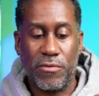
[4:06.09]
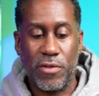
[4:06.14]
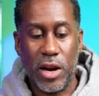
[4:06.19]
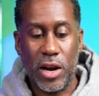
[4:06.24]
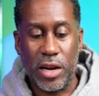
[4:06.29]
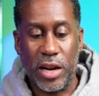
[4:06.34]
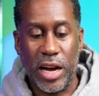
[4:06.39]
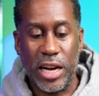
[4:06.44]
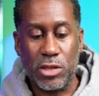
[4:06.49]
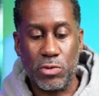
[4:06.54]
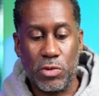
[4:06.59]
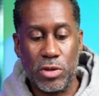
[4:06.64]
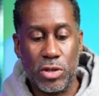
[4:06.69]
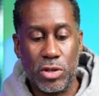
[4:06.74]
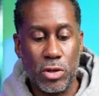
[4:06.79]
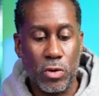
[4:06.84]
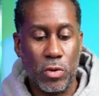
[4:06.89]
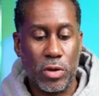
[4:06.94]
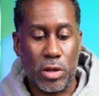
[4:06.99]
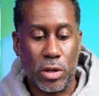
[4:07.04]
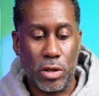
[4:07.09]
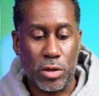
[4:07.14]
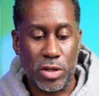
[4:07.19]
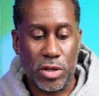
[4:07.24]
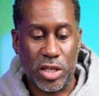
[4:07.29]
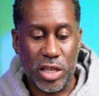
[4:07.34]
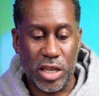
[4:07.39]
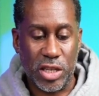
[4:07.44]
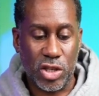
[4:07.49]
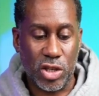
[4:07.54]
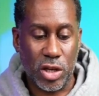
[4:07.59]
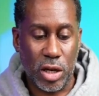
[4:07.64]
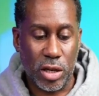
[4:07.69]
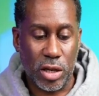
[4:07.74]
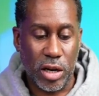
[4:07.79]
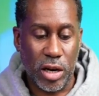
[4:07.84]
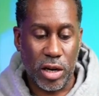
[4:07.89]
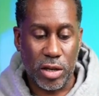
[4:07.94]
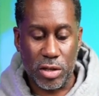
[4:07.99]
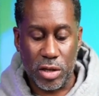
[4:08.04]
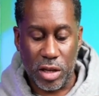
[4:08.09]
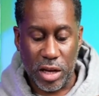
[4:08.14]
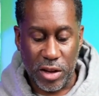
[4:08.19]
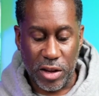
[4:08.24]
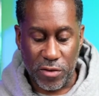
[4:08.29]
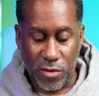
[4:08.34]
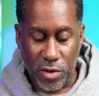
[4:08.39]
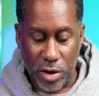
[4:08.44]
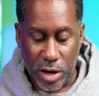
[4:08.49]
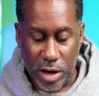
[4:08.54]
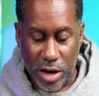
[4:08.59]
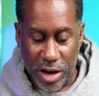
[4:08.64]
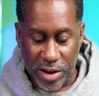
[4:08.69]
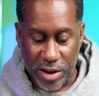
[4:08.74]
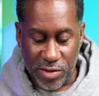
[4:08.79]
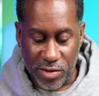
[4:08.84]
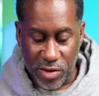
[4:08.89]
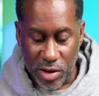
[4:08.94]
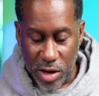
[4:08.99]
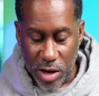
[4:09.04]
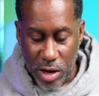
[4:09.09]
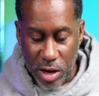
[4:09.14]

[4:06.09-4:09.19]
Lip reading: Very nice one too, with a little cinch on there. So that's very nice.